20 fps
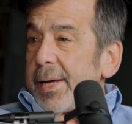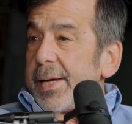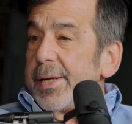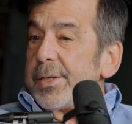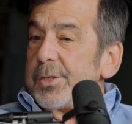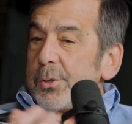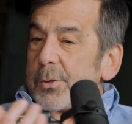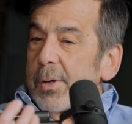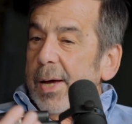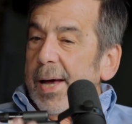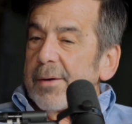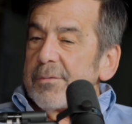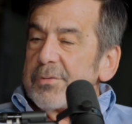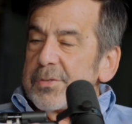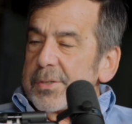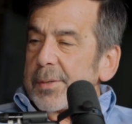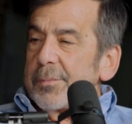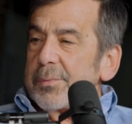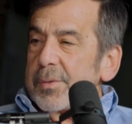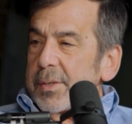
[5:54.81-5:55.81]
is you have
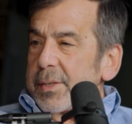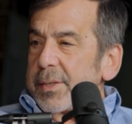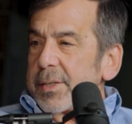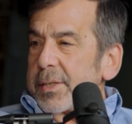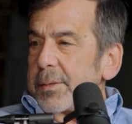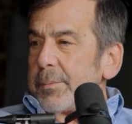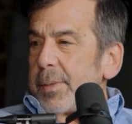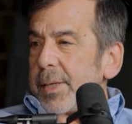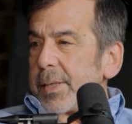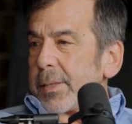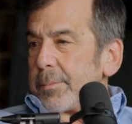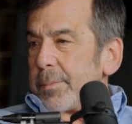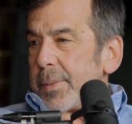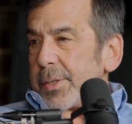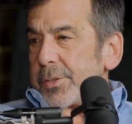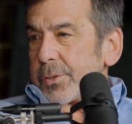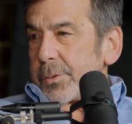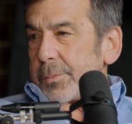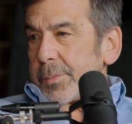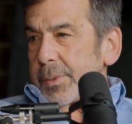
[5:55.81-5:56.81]
something that can make a
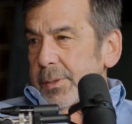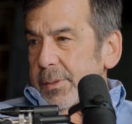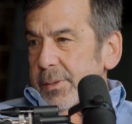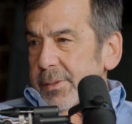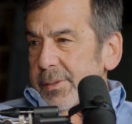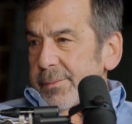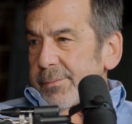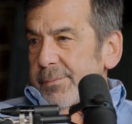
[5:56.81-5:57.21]
measurement.